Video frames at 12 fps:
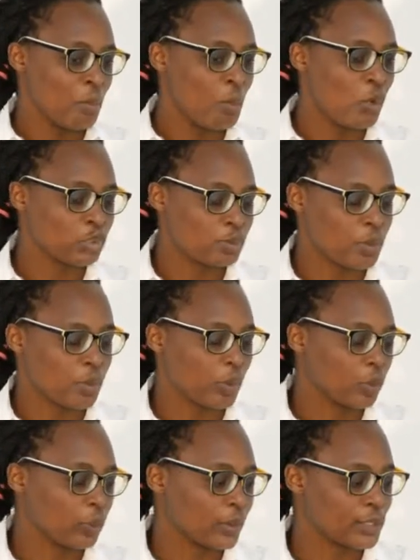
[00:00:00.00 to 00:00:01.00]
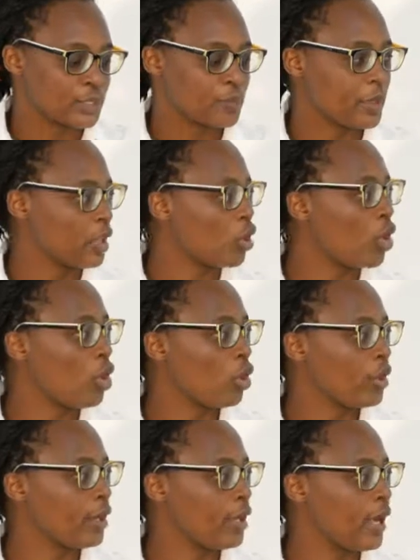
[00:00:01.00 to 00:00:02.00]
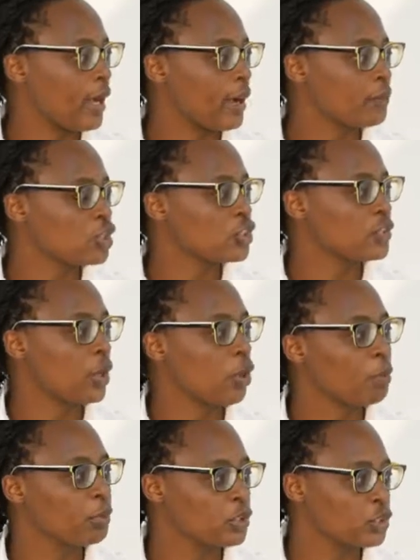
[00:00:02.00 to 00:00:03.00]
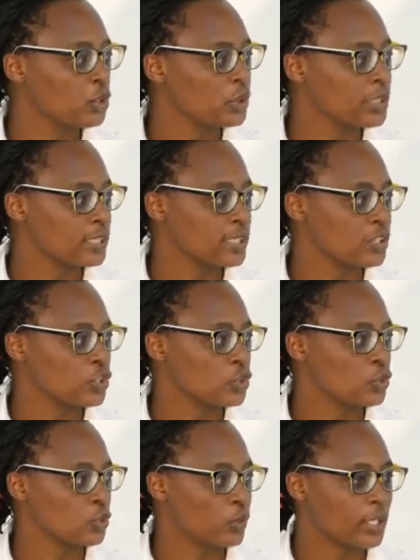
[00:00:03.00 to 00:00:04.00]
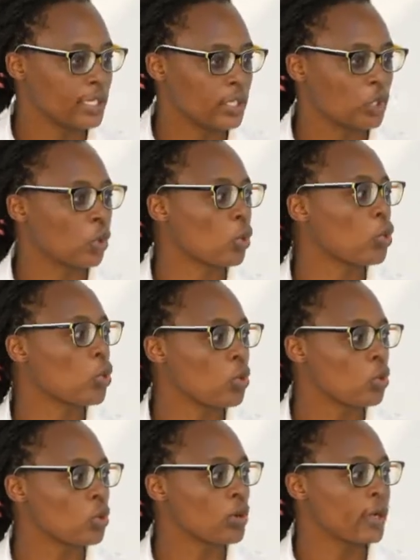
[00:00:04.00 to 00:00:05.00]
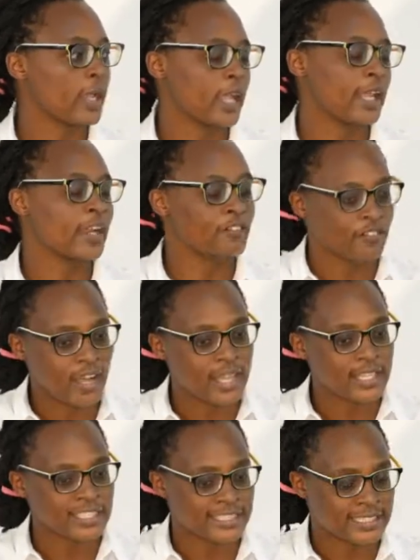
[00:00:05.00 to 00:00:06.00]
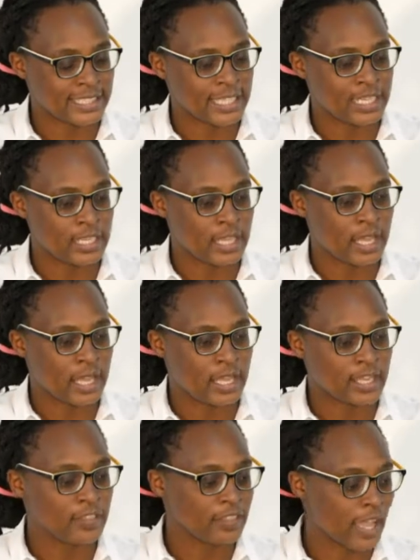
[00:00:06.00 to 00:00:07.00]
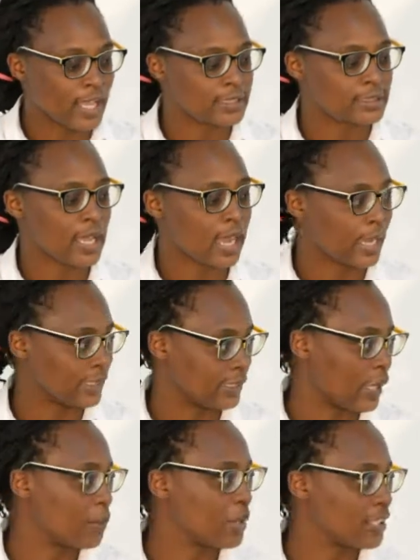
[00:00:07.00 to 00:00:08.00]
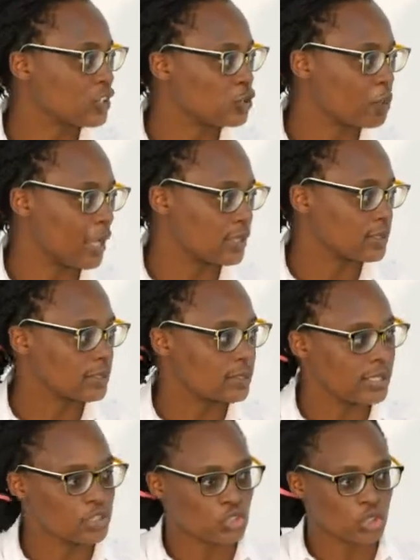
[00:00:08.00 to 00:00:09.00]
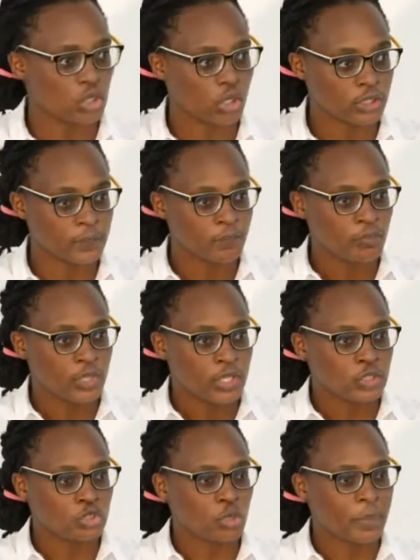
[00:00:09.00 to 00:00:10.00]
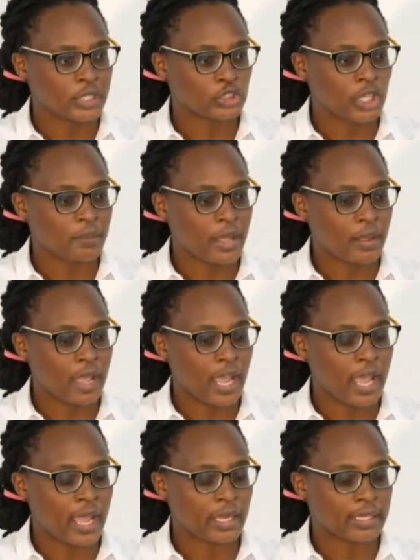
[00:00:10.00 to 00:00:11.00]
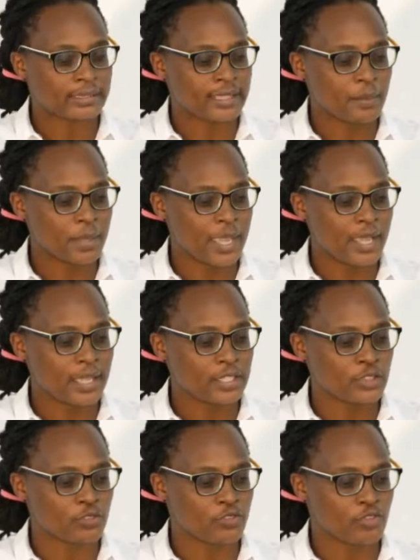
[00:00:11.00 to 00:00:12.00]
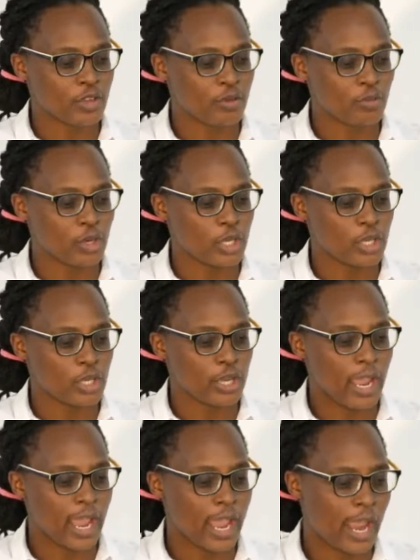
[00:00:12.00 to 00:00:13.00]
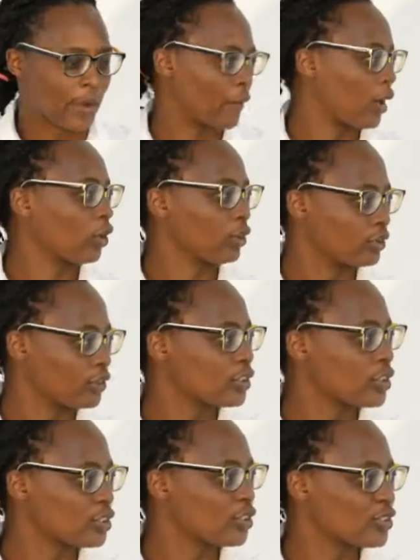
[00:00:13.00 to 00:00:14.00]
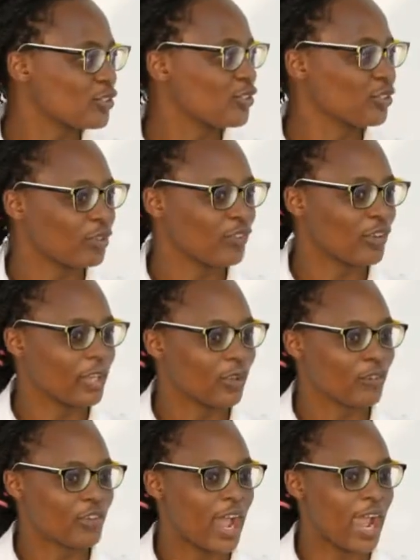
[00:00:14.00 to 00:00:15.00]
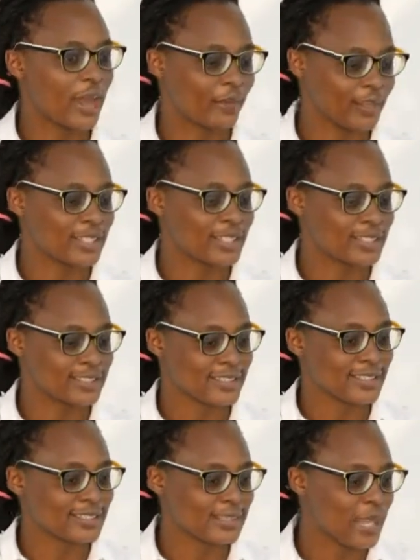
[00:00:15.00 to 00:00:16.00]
most people will speak on just the opportunities to really grow and advance in that academic space. There's not so much, academia is very hierarchical. It's full of a lot of hierarchies in